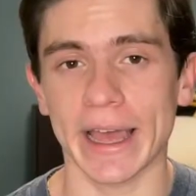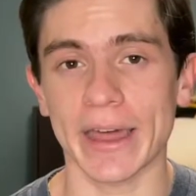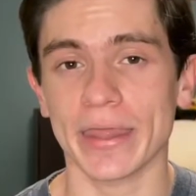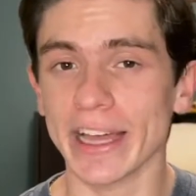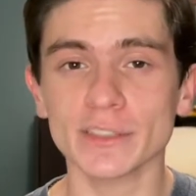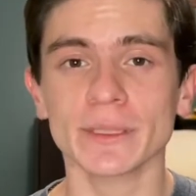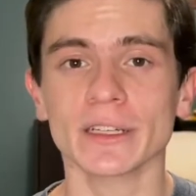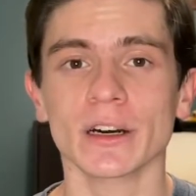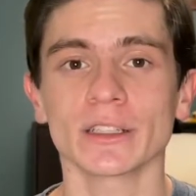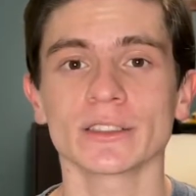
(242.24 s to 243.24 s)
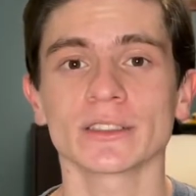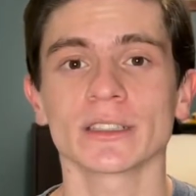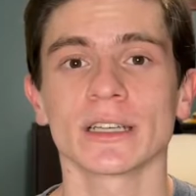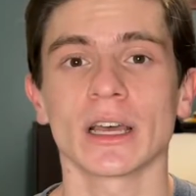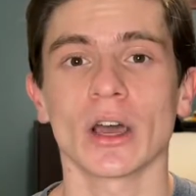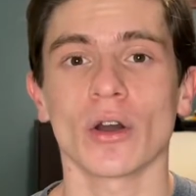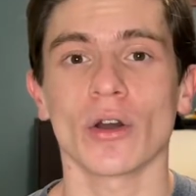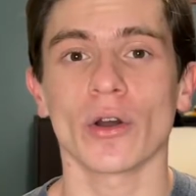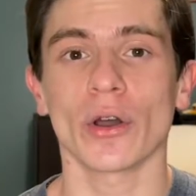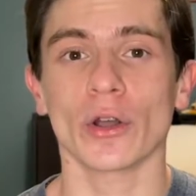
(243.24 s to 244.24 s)
and that's because
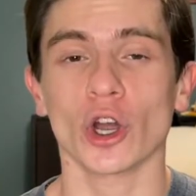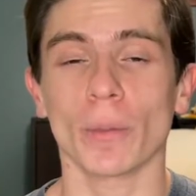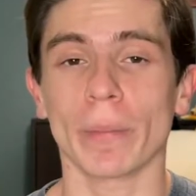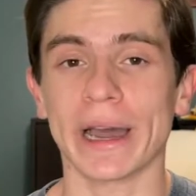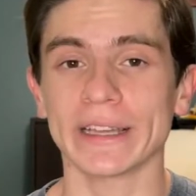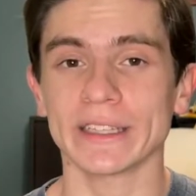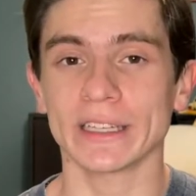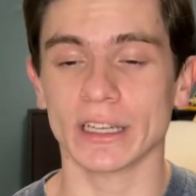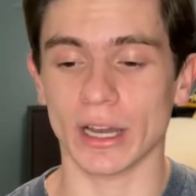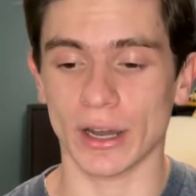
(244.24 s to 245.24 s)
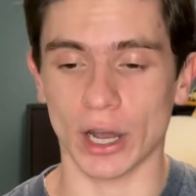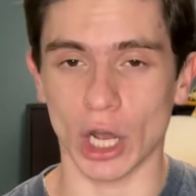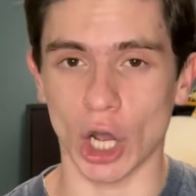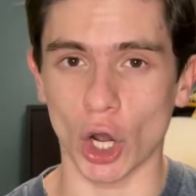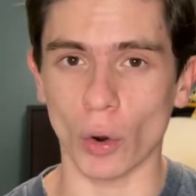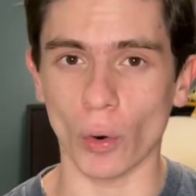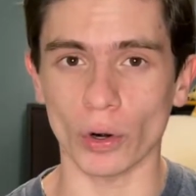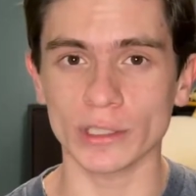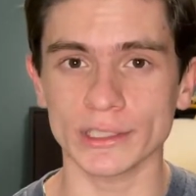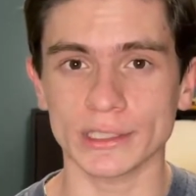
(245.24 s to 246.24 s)
combining a
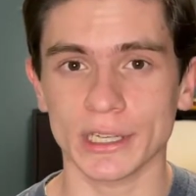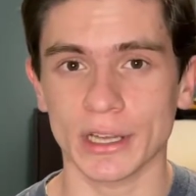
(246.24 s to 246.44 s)
horse,